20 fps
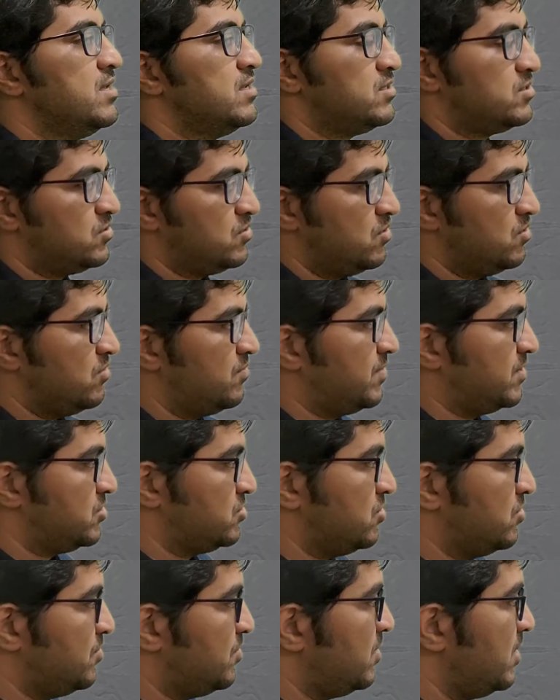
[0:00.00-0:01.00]
So
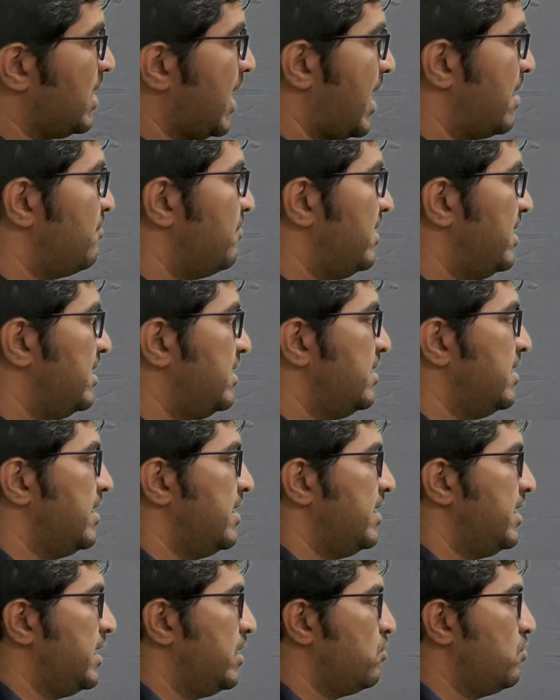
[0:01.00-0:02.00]
first of all I will
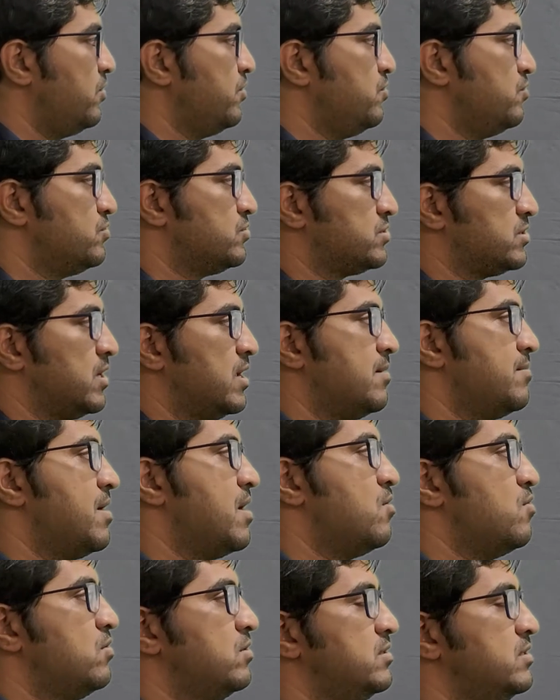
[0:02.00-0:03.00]
introduce
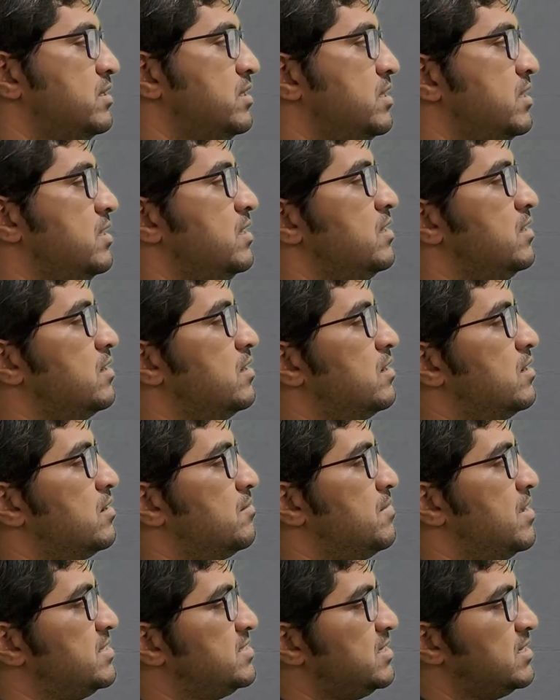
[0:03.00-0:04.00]
about the
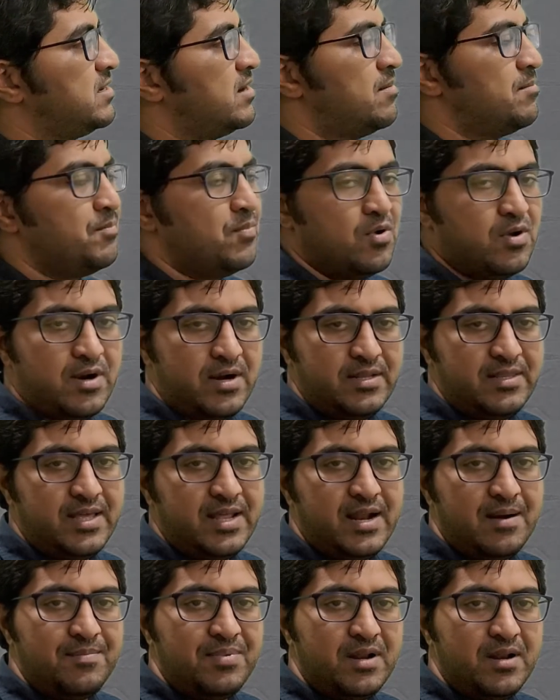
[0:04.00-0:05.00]
basic component,
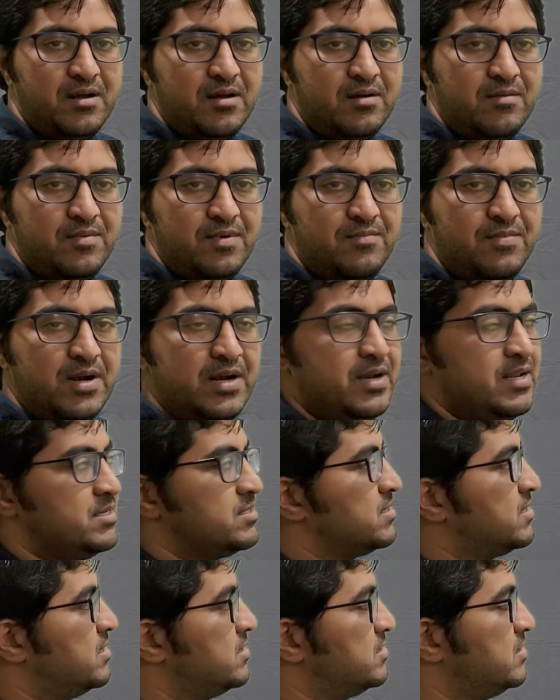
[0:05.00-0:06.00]
then after we will
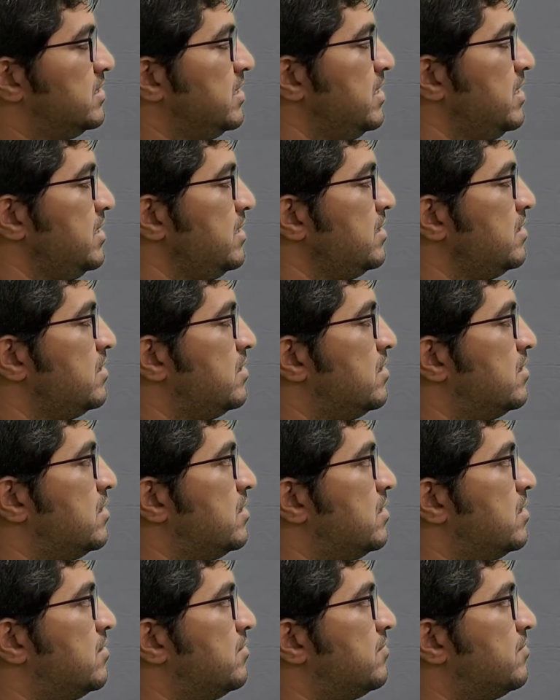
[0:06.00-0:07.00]
discuss the
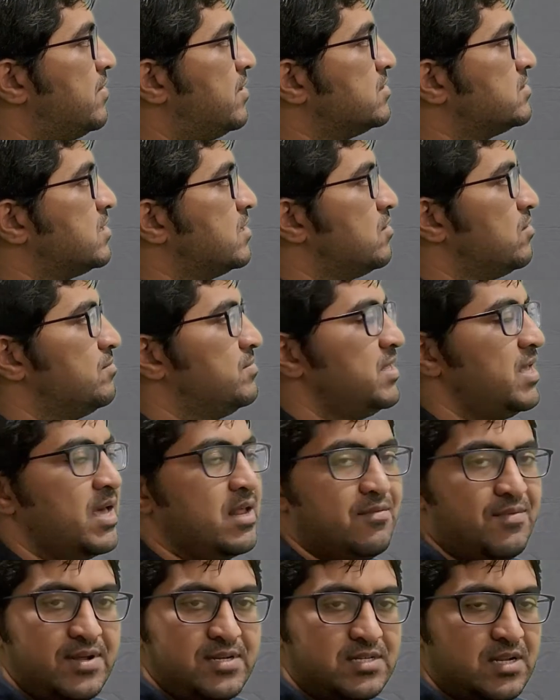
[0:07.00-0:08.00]
function of the
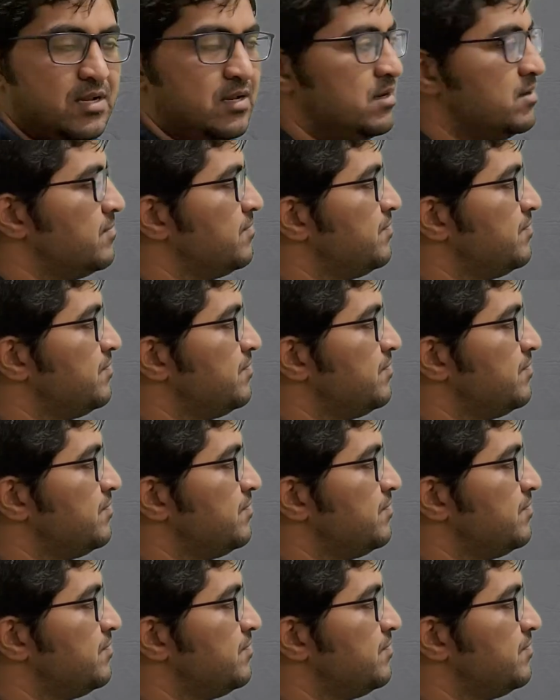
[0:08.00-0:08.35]
air vessel.